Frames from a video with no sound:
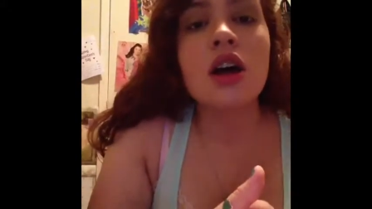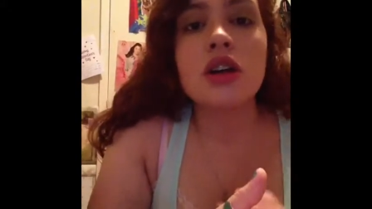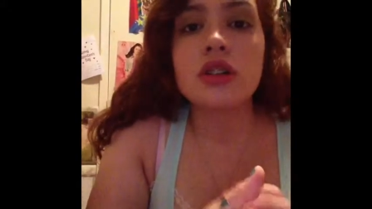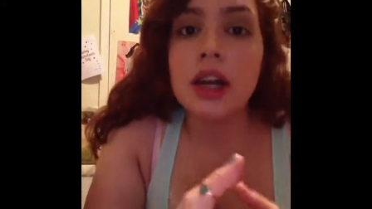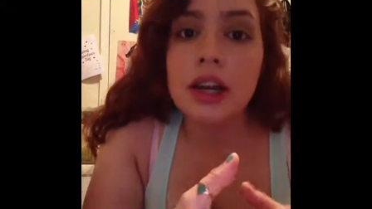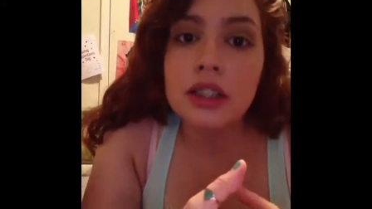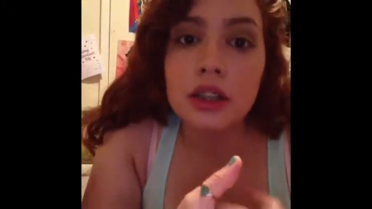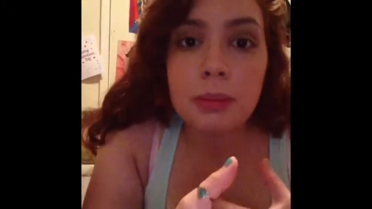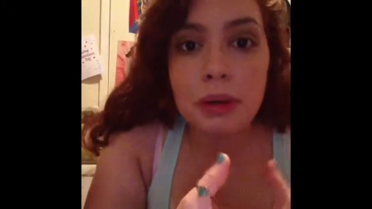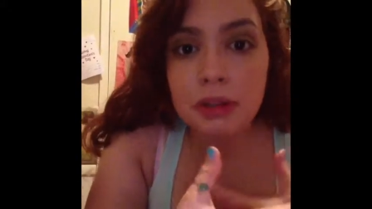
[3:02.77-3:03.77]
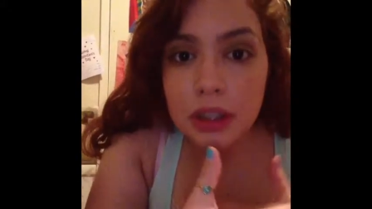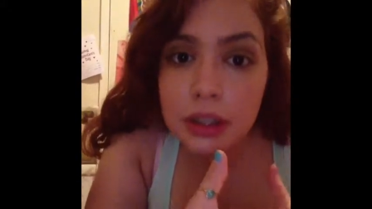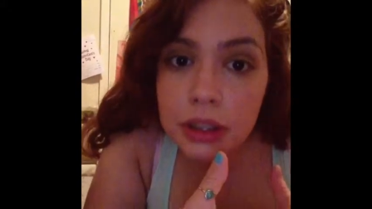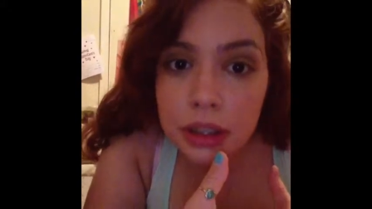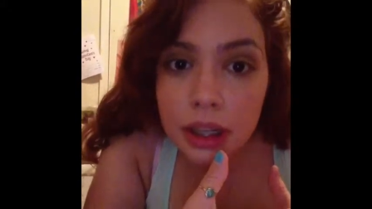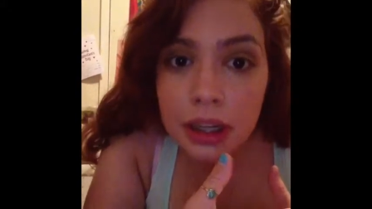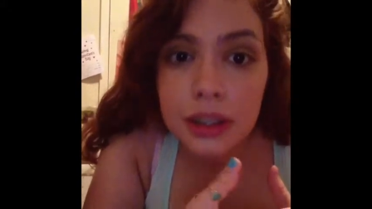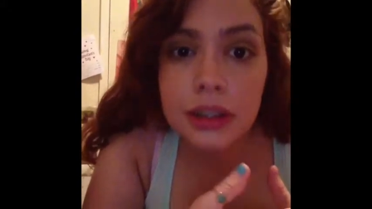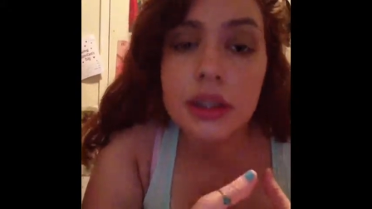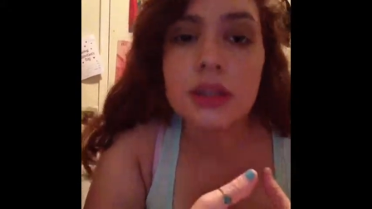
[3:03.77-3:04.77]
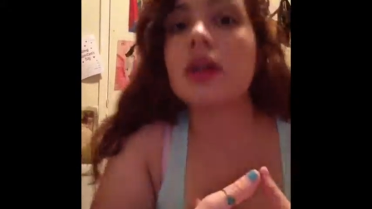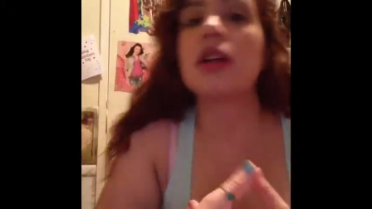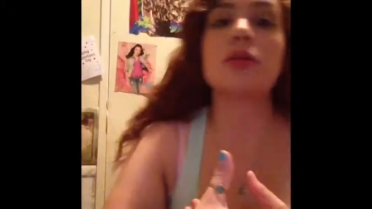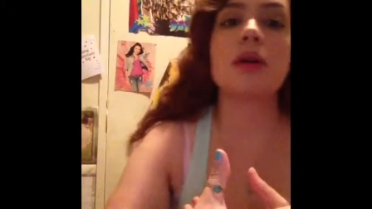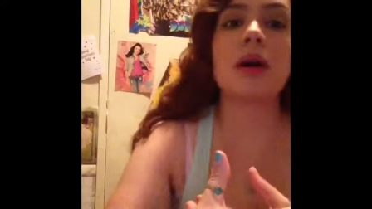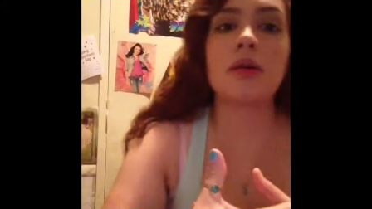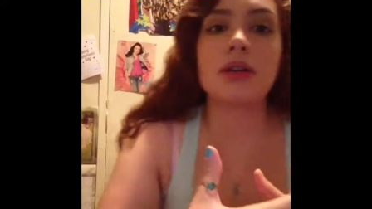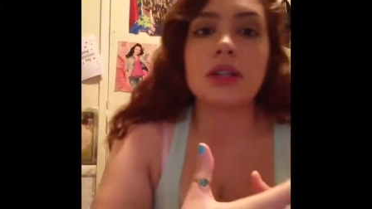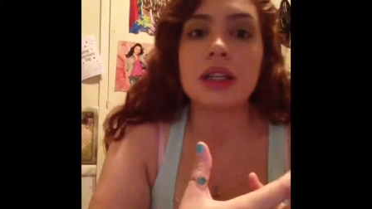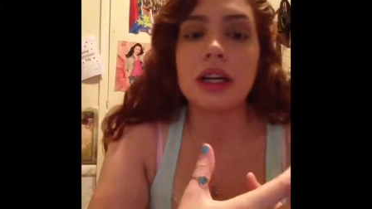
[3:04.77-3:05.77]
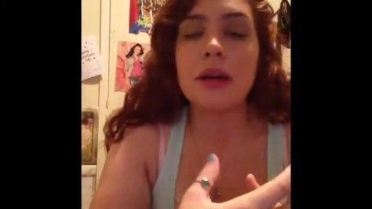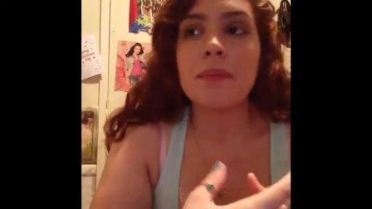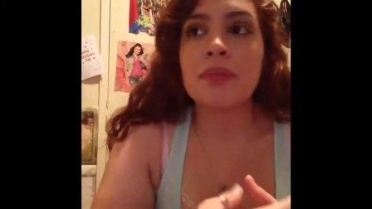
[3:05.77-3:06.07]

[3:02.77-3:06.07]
So I guess criminal justice, I guess. So that's what I want to study.